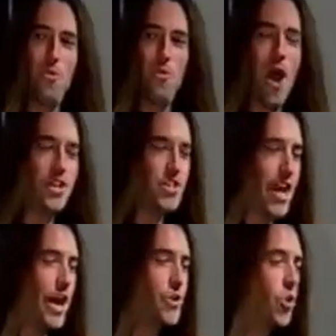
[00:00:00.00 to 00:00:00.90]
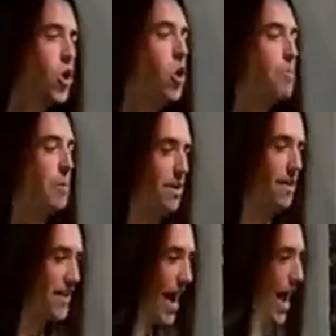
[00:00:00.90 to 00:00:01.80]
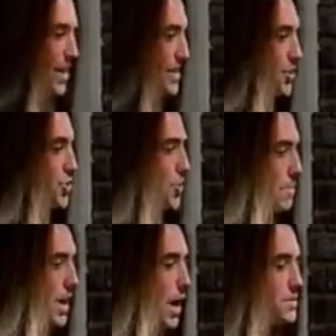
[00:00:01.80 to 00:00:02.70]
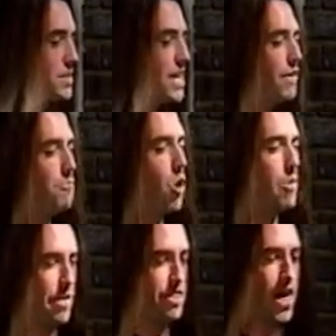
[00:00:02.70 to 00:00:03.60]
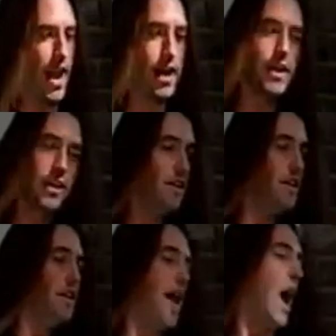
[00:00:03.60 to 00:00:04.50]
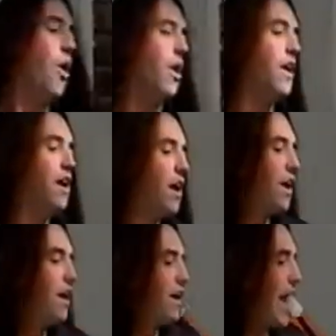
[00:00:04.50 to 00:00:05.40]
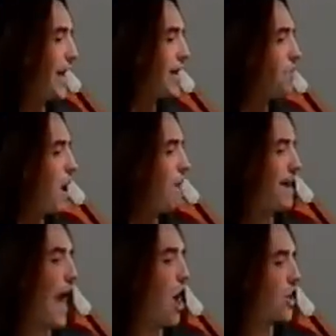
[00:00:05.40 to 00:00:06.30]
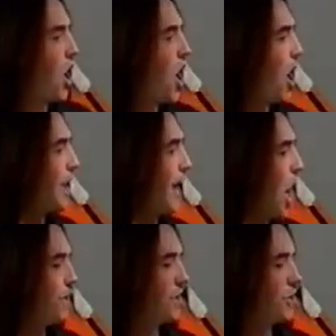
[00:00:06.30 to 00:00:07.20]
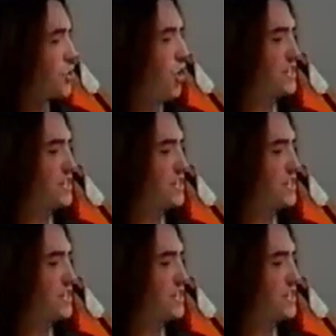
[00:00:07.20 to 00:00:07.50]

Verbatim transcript: Watching a group of guys in strip clubs is even more pathetic. Now, naked women, alcohol, and out of control